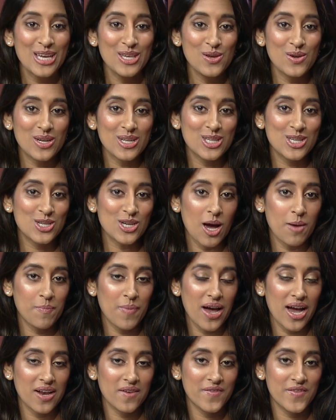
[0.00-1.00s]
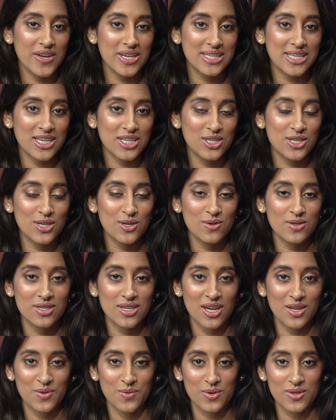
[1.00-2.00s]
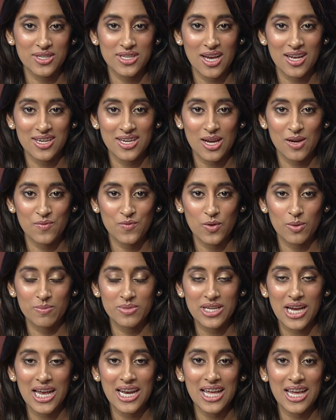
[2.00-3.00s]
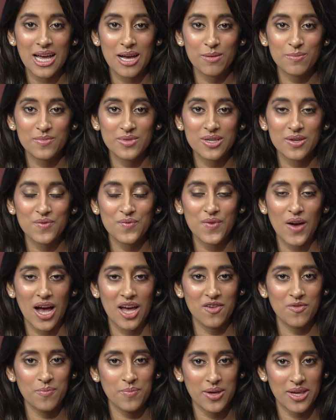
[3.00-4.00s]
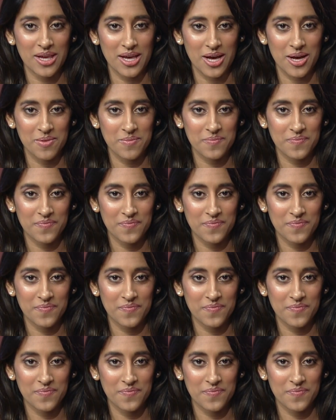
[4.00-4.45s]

You can stop by and visit Tuesday through Sunday from 10 a.m. to 5 p.m.